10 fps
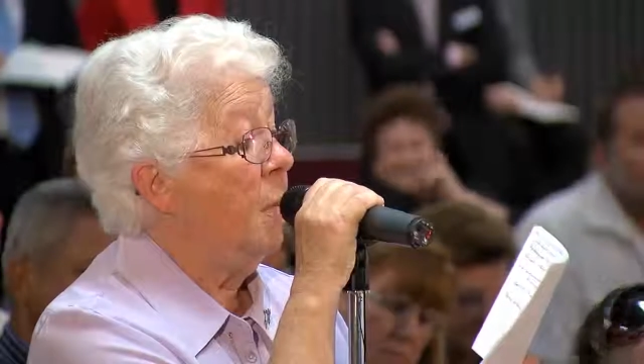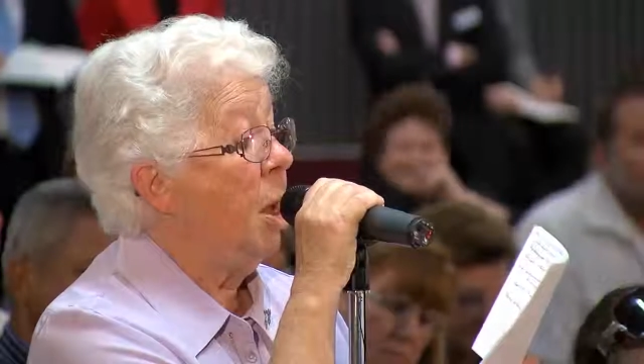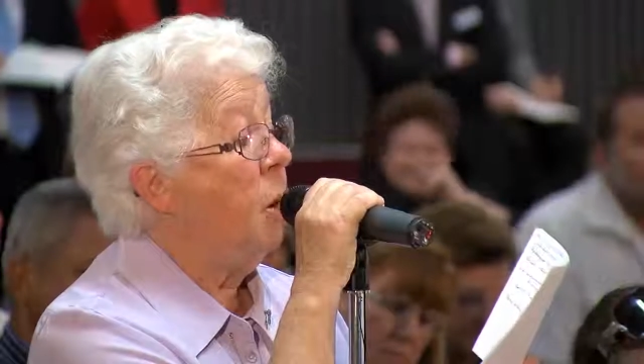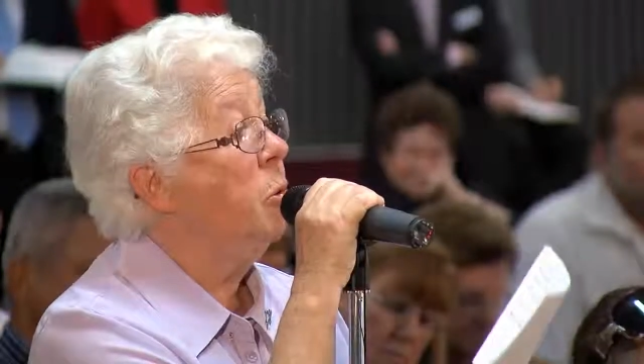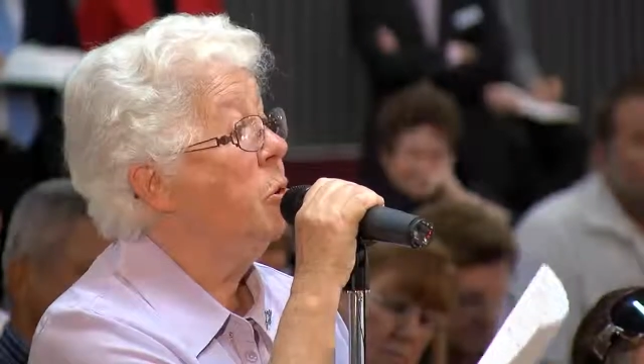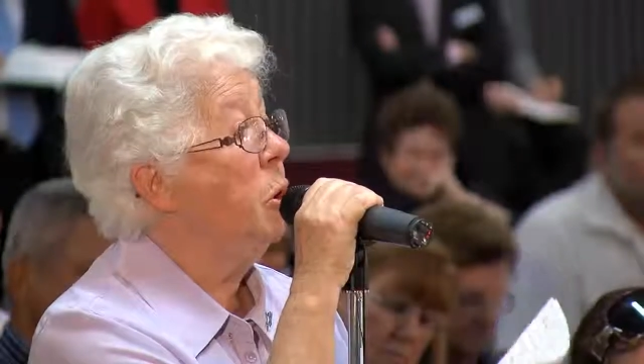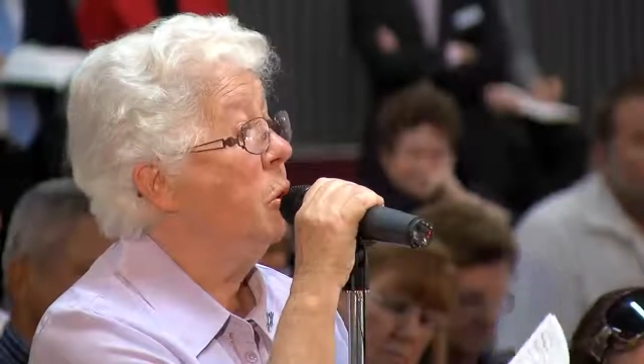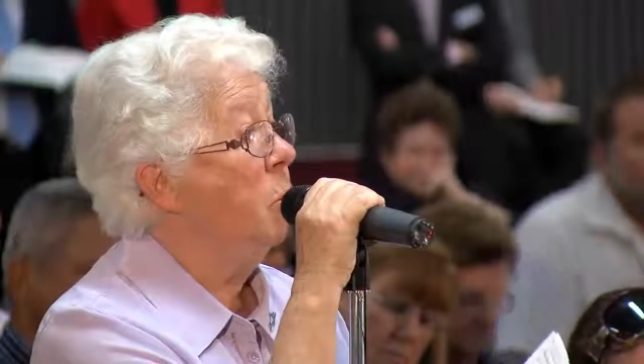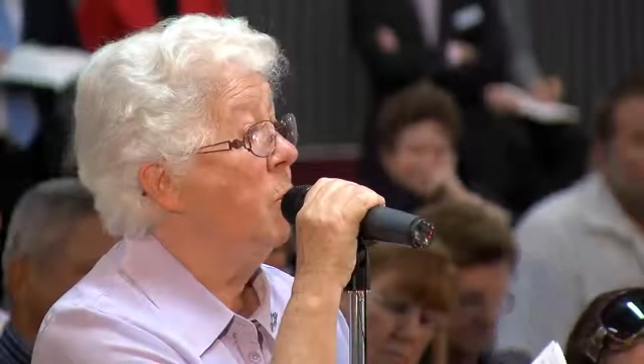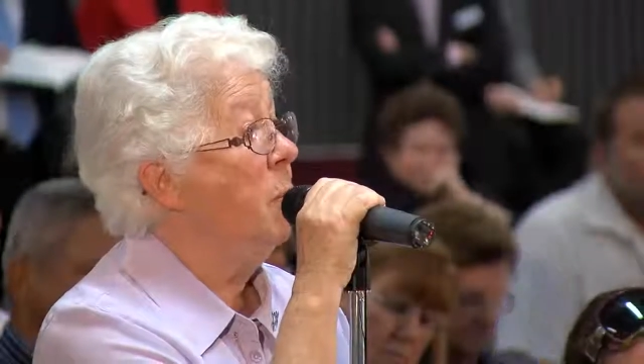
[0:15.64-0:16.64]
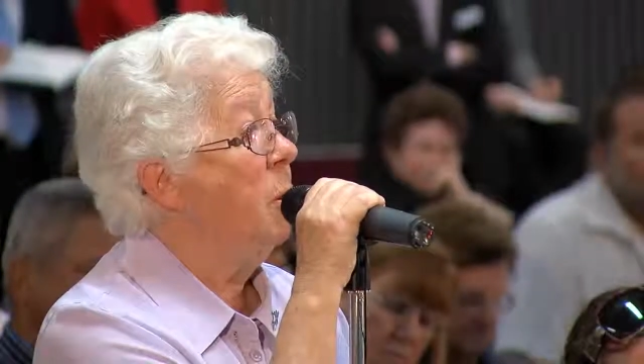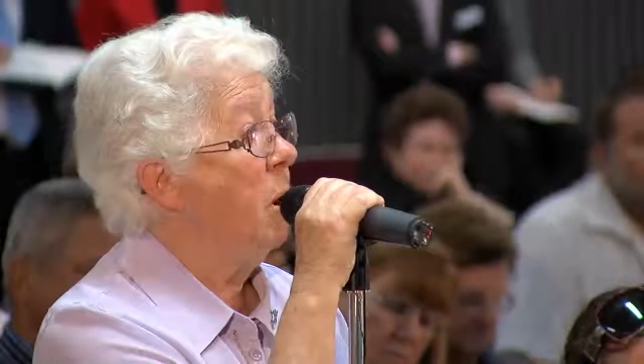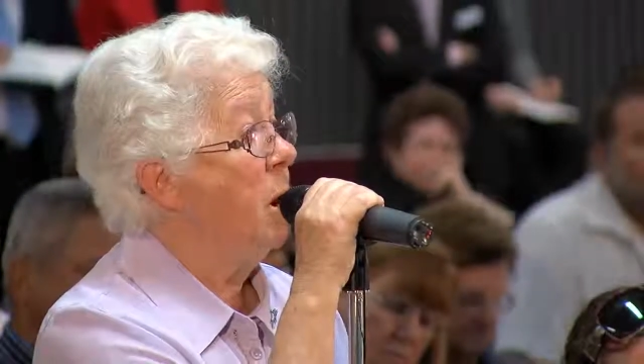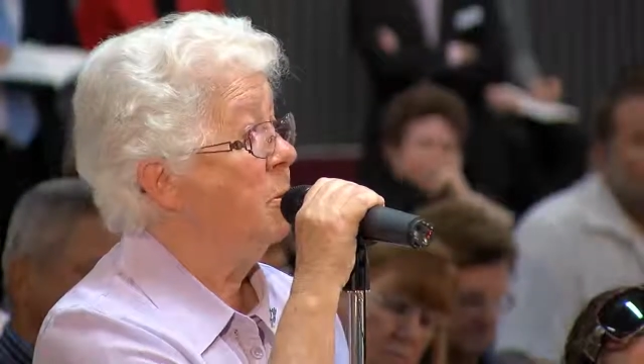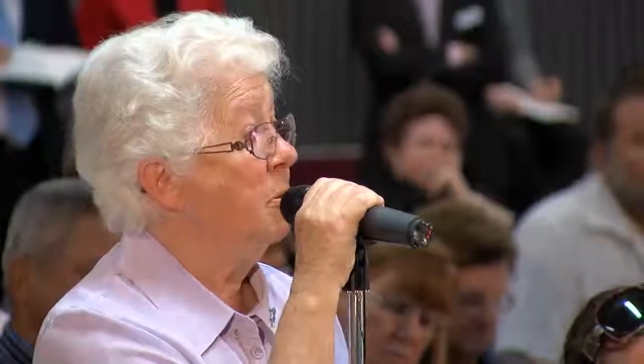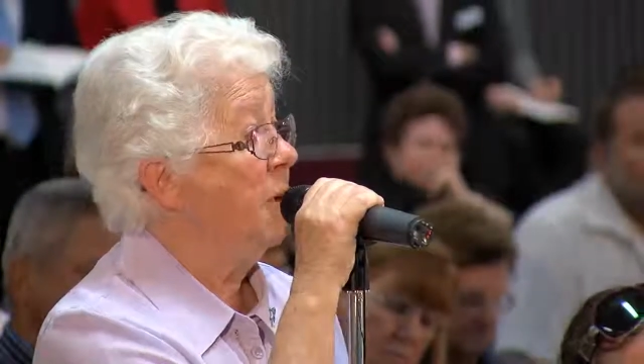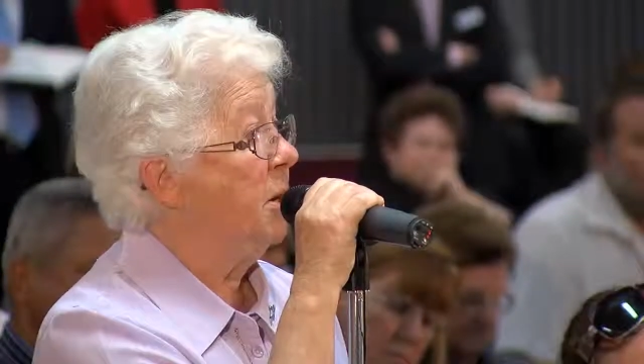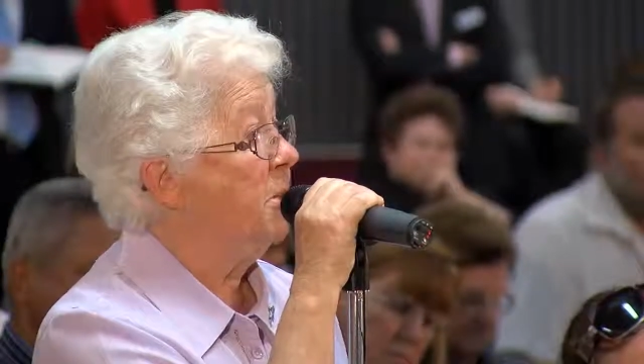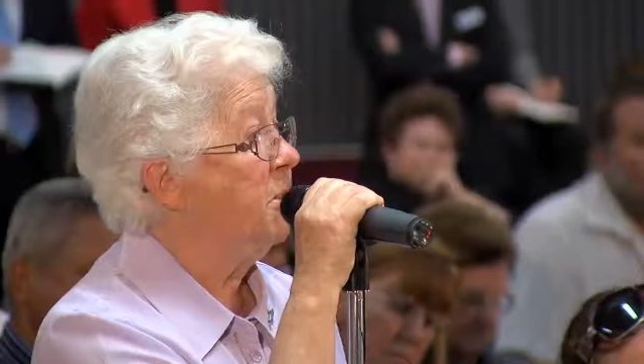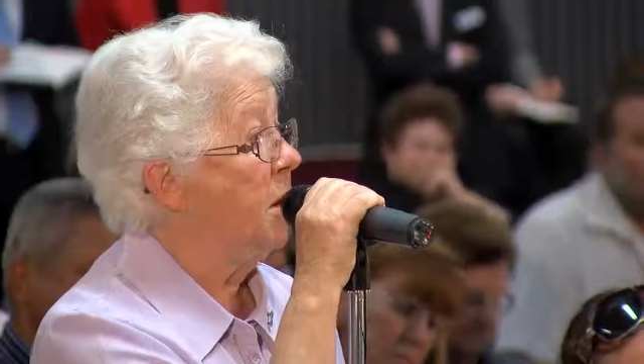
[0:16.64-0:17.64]
MOU, Memorandum of
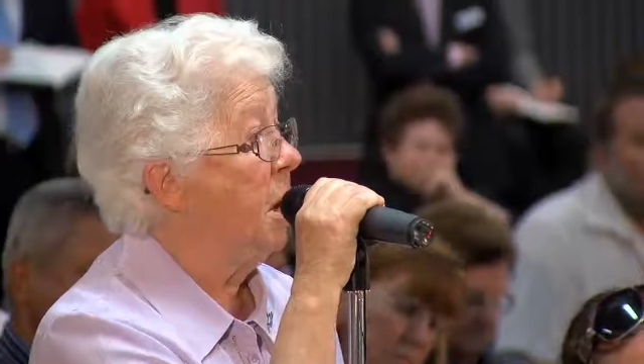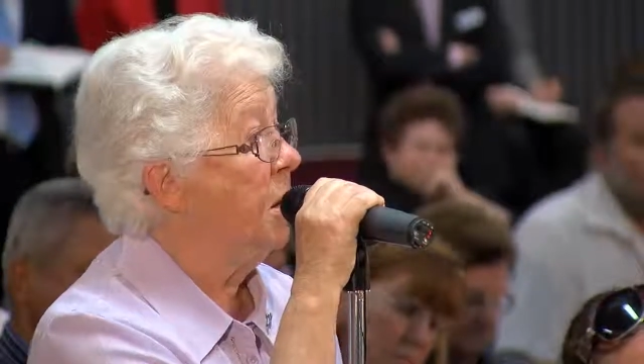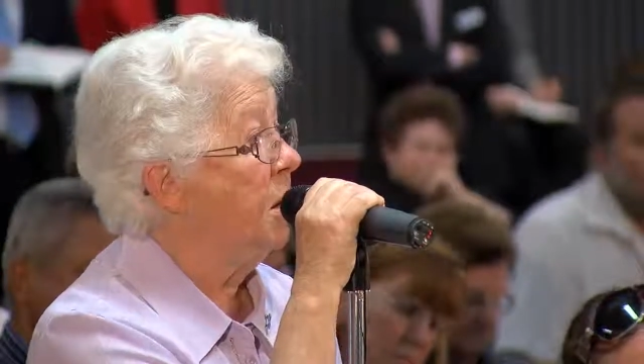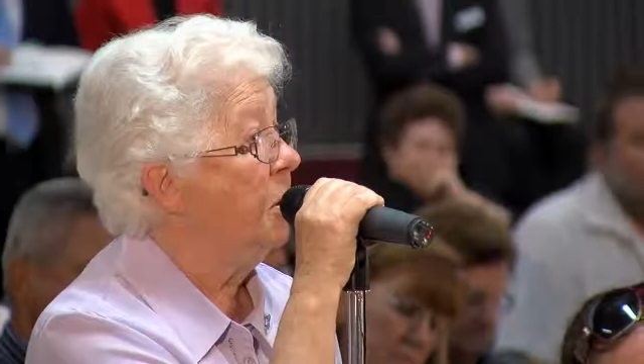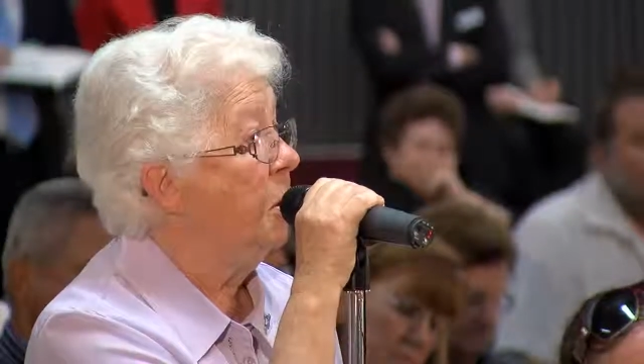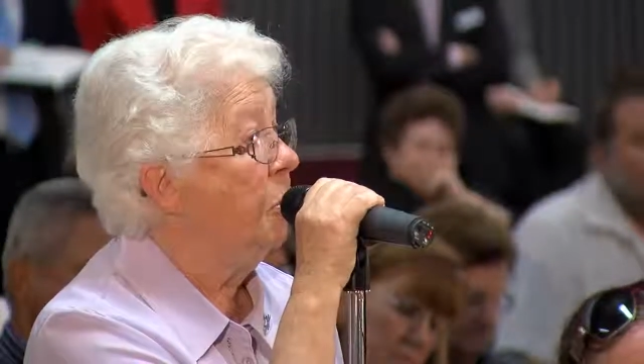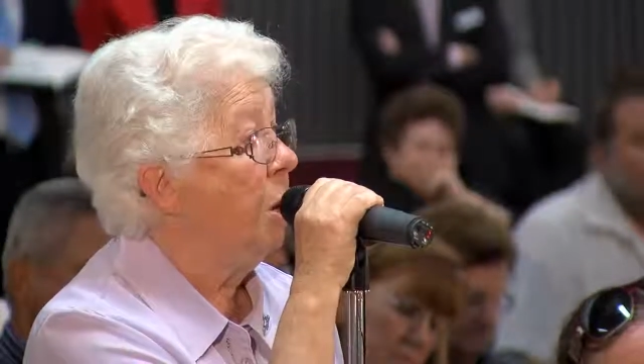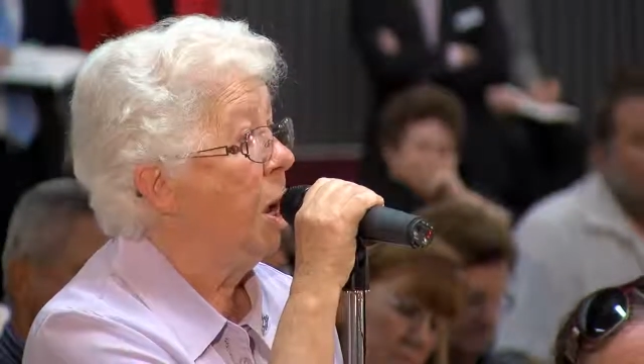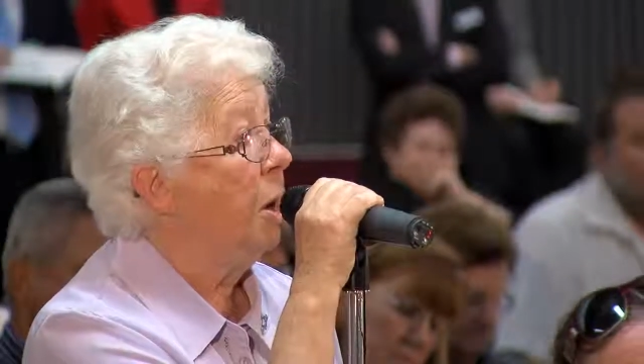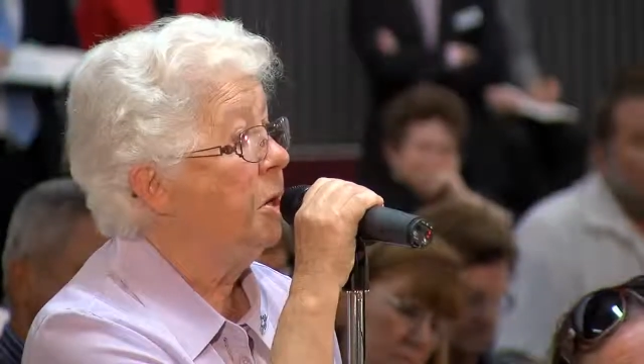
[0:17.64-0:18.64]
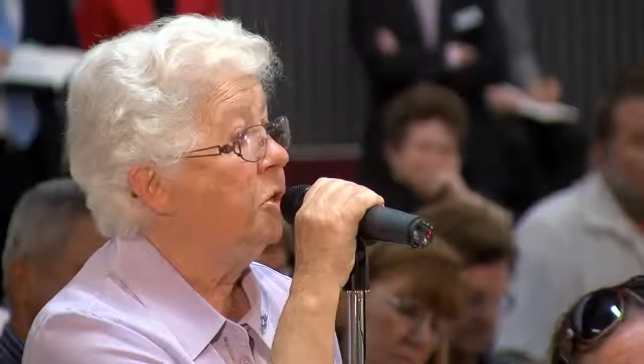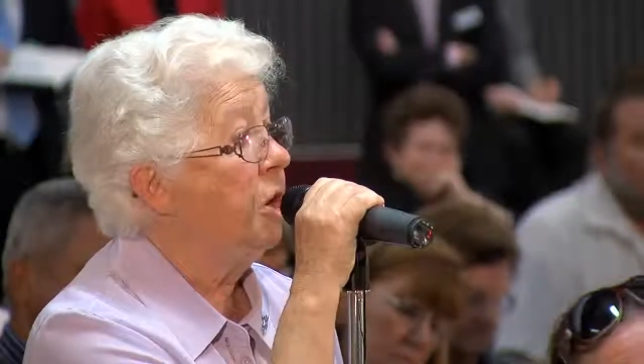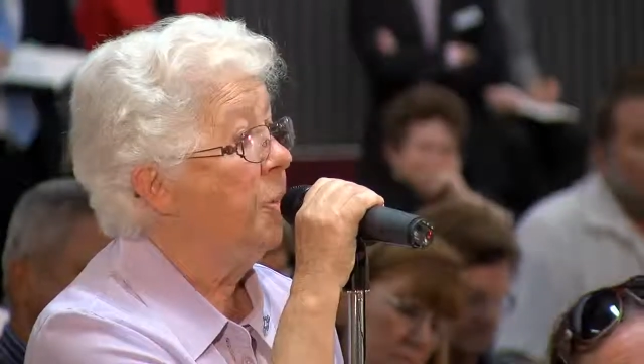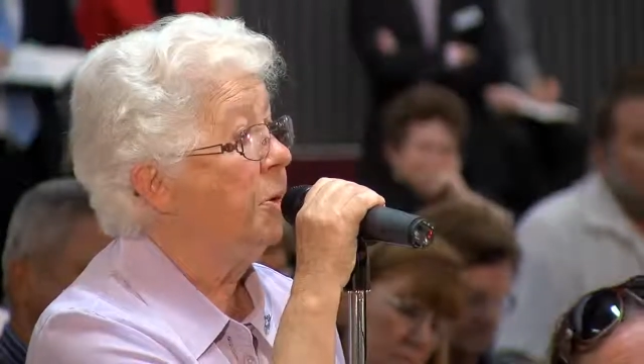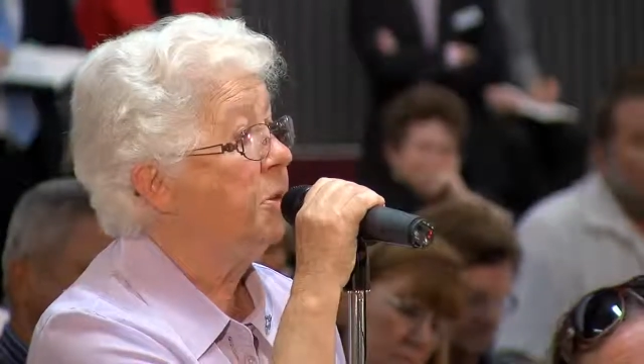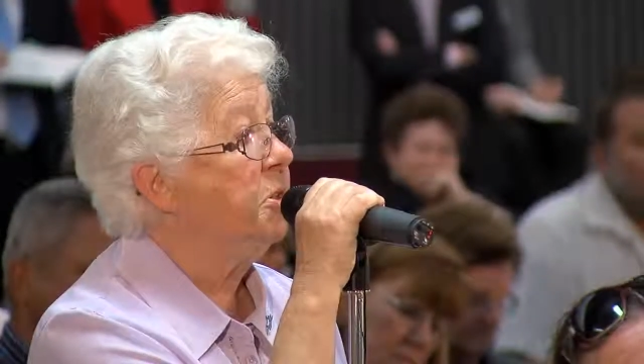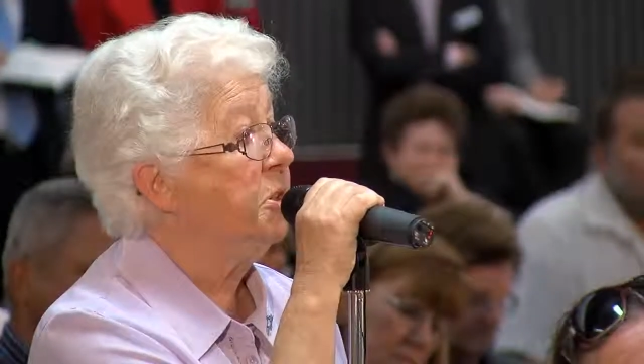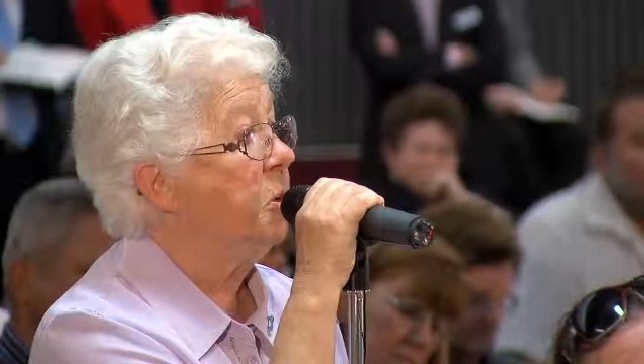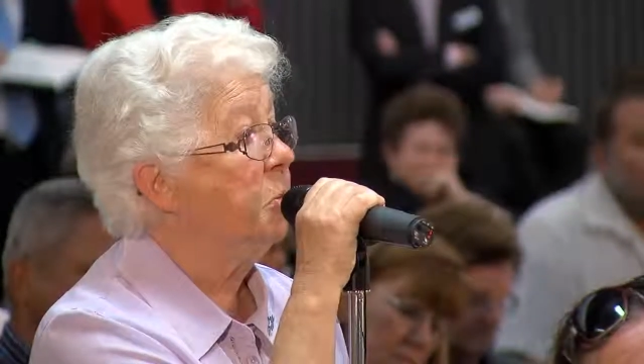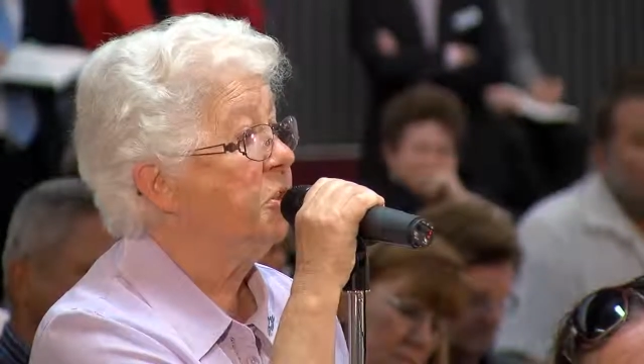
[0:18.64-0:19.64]
Understanding regarding
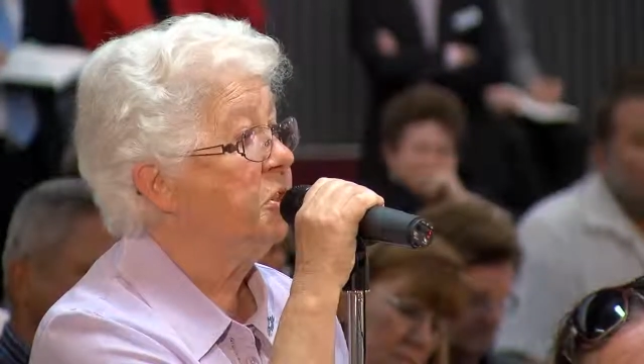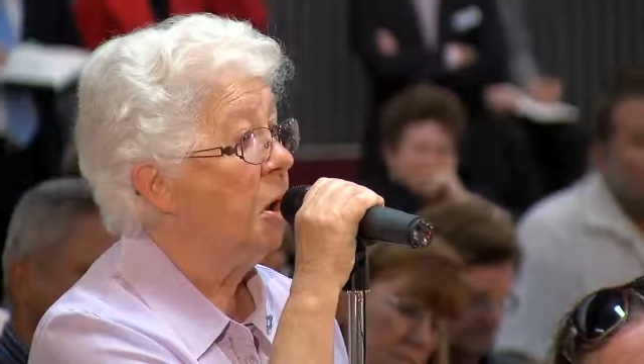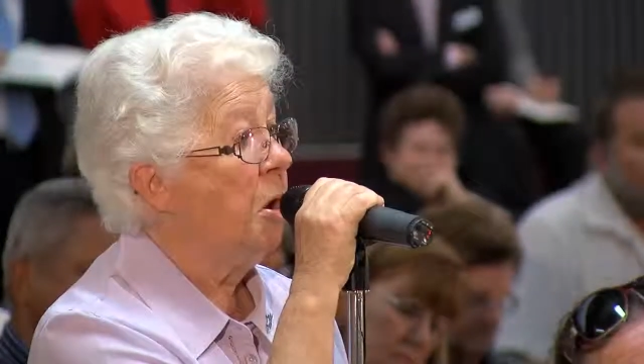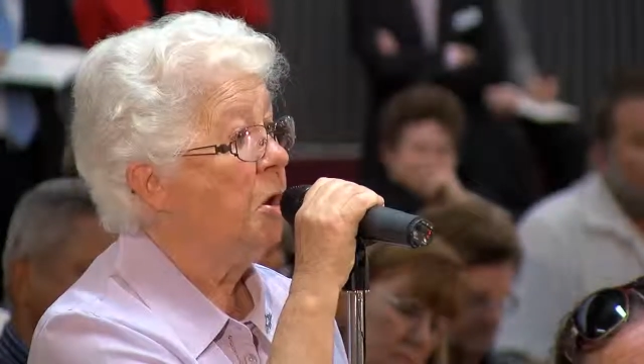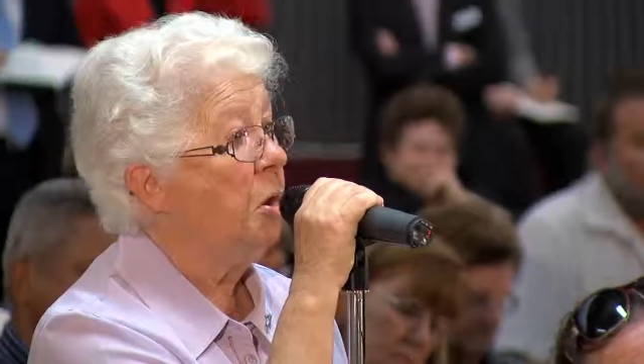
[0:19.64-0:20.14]
chaplaincy, was signed